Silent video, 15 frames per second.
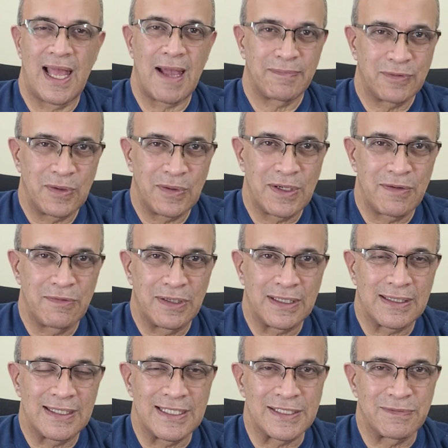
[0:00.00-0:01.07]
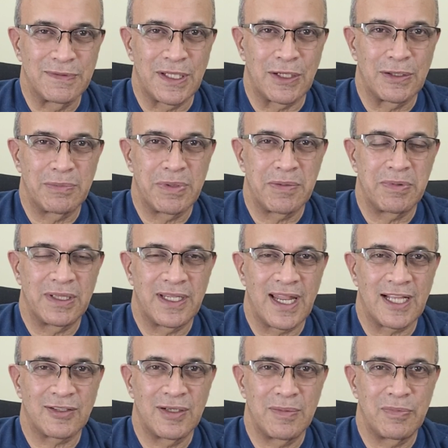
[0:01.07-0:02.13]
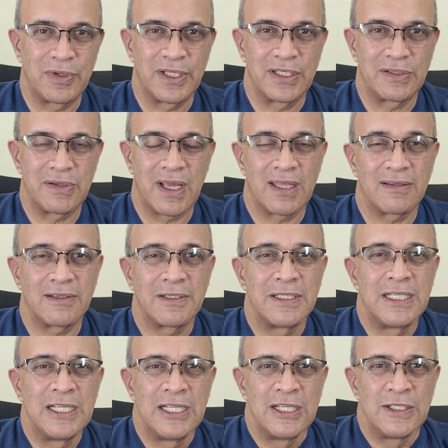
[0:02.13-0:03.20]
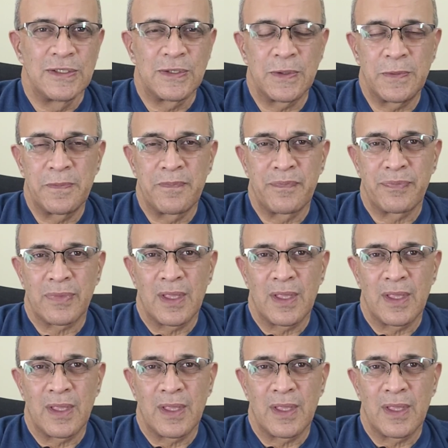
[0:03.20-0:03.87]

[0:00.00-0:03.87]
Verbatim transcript: absolutely worthless without the people that are actually putting it together. So